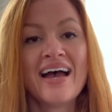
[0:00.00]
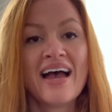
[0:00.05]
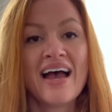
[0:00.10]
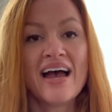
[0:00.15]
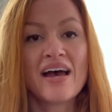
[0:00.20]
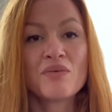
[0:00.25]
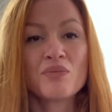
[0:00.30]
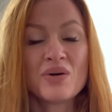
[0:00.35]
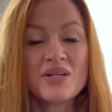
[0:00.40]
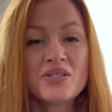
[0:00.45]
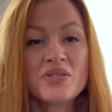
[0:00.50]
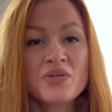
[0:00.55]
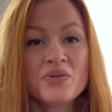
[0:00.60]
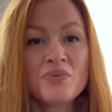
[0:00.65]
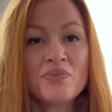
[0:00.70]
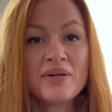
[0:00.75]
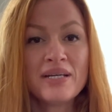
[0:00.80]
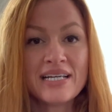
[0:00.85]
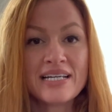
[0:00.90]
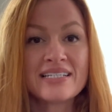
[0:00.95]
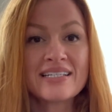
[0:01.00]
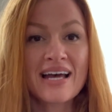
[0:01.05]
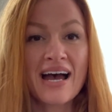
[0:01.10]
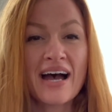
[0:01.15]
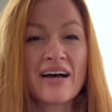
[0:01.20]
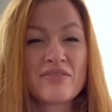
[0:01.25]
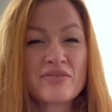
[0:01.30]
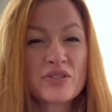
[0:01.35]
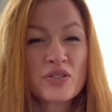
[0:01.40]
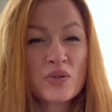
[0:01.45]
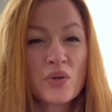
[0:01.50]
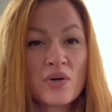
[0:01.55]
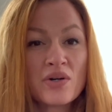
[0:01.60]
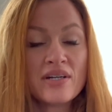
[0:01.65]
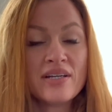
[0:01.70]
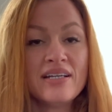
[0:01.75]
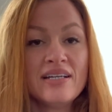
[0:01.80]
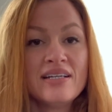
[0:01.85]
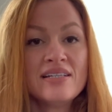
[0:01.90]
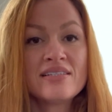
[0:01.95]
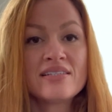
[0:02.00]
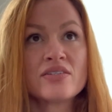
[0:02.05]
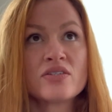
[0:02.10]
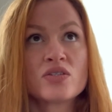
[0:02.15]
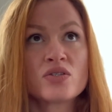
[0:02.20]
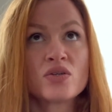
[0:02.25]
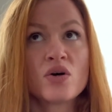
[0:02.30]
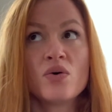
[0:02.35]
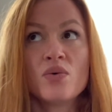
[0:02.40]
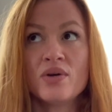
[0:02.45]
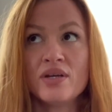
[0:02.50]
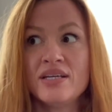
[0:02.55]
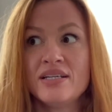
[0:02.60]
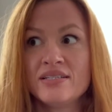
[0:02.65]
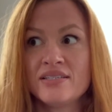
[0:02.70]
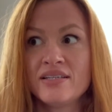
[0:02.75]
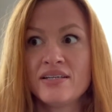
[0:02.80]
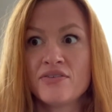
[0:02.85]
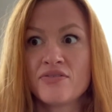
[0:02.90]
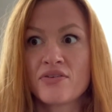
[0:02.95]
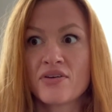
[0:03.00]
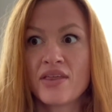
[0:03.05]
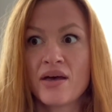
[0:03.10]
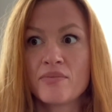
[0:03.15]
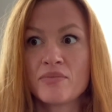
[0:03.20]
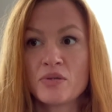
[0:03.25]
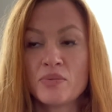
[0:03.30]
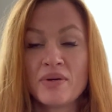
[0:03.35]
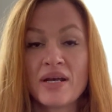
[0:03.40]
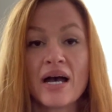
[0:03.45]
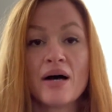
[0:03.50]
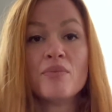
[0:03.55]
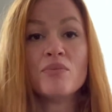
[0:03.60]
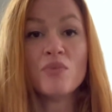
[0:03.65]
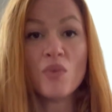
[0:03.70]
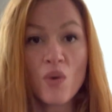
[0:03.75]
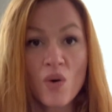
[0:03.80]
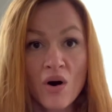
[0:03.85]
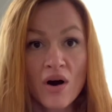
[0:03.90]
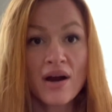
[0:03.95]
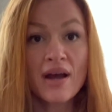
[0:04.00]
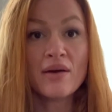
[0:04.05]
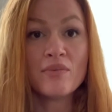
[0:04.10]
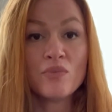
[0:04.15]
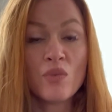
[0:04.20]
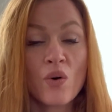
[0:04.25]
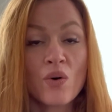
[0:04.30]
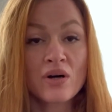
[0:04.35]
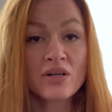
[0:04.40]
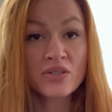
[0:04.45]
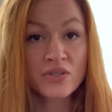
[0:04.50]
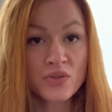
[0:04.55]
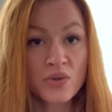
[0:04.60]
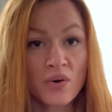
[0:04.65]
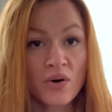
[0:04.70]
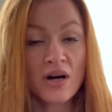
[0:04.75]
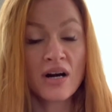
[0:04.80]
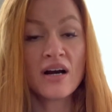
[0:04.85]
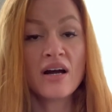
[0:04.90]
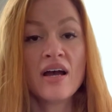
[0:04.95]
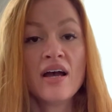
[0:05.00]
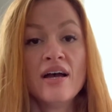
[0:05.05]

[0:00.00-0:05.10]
And once you begin to have sore knees, it's so easy for them to become more and more sore.